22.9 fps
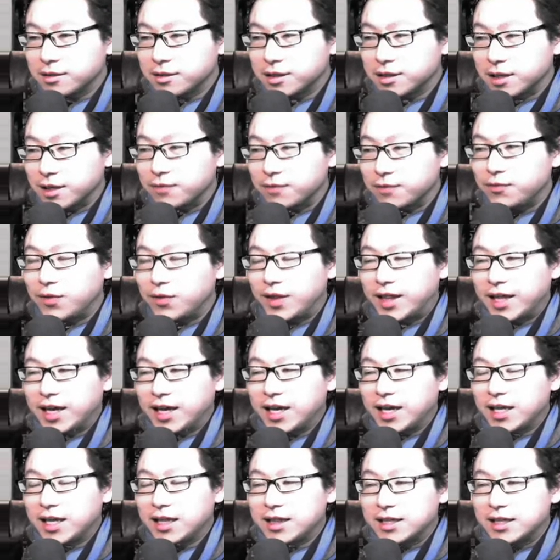if
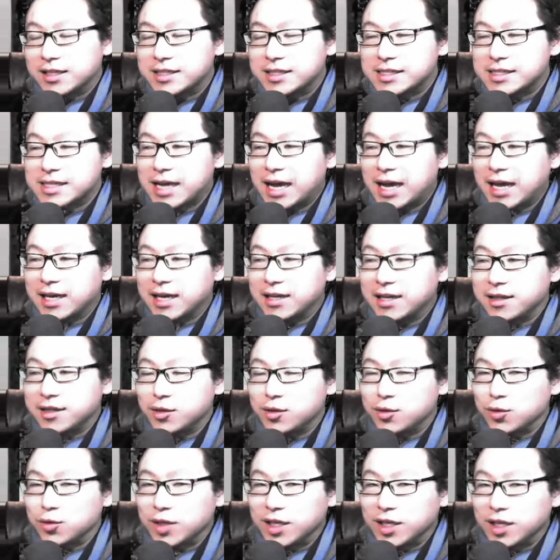they decided
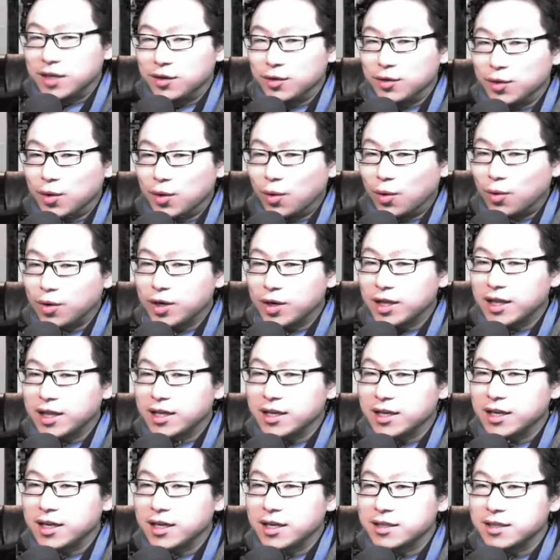to ignore the